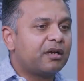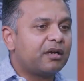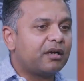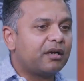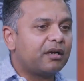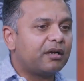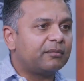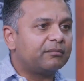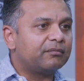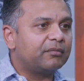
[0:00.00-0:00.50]

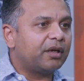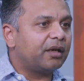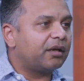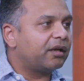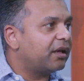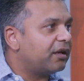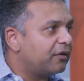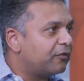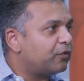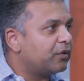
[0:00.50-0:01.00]

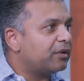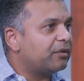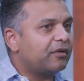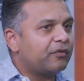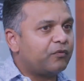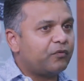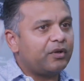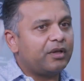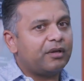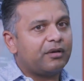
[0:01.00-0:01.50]
Again,
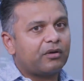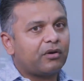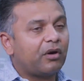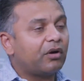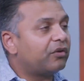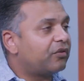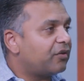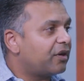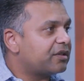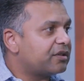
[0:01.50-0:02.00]
if we
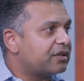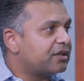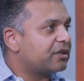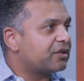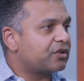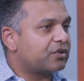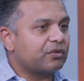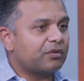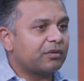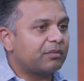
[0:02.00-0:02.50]
contrast
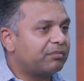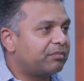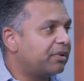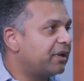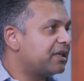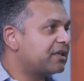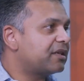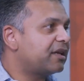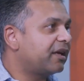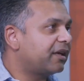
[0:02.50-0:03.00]
this to a
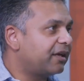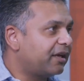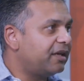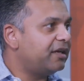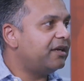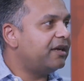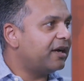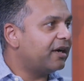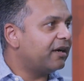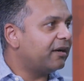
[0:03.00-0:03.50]
place like
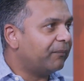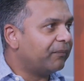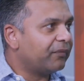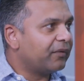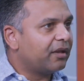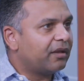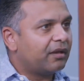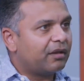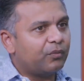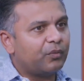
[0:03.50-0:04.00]
India,
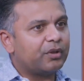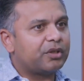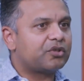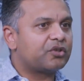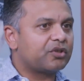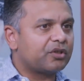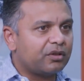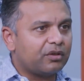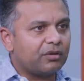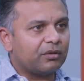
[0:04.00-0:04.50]

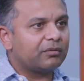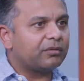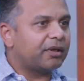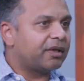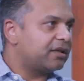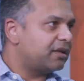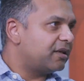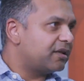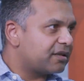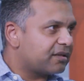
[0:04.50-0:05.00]
which, you know,
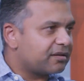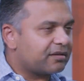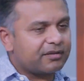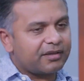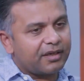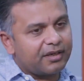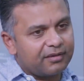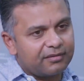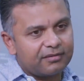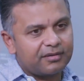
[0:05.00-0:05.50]
is
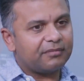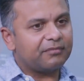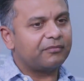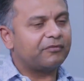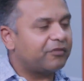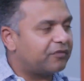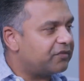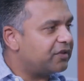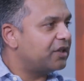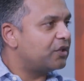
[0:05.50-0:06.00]
say some
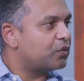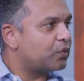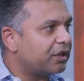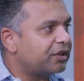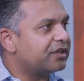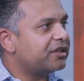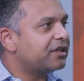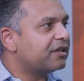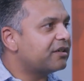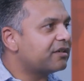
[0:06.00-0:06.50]

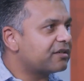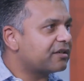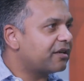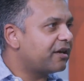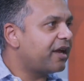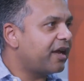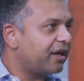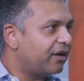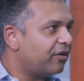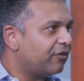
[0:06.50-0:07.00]
15-20 years
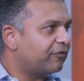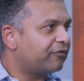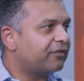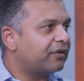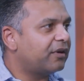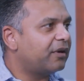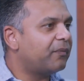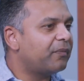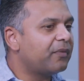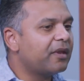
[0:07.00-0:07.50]
ahead of
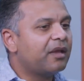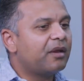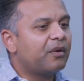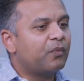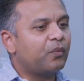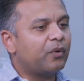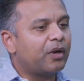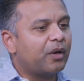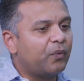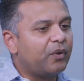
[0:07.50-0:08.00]

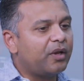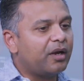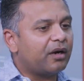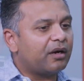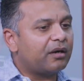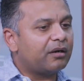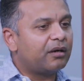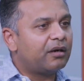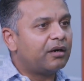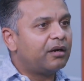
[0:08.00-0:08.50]
where we
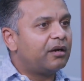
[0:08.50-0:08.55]
are,